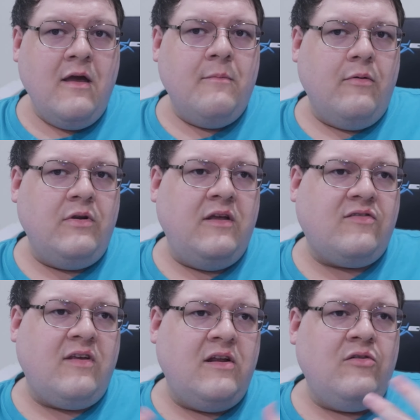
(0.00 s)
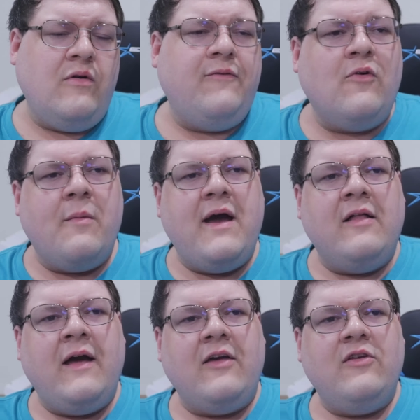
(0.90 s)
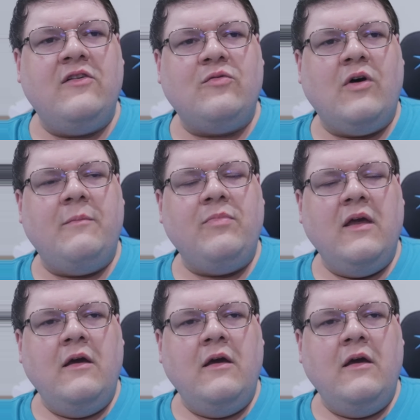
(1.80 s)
But when you sit into a format like this one,